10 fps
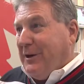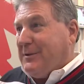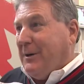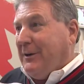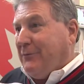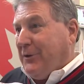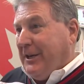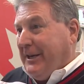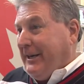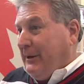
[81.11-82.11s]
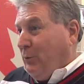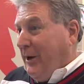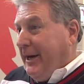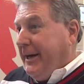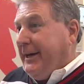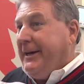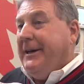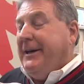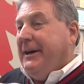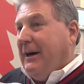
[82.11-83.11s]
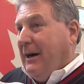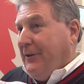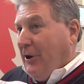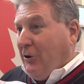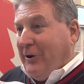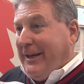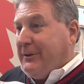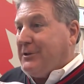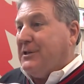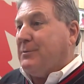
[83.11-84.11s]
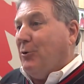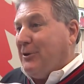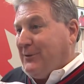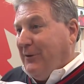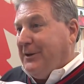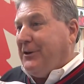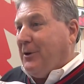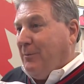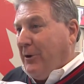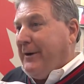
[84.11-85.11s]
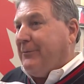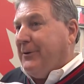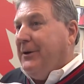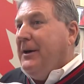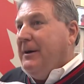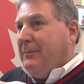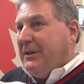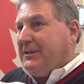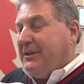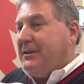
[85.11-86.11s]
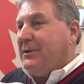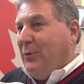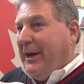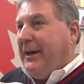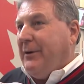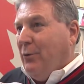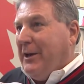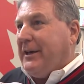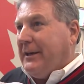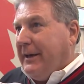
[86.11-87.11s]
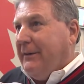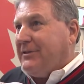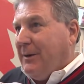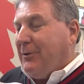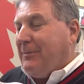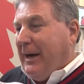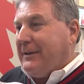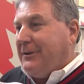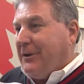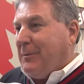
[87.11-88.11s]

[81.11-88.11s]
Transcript: raised money for the United Way, the Arnold Anderson Sports Fund here in Brantford, but it's just a way that we can give something back to the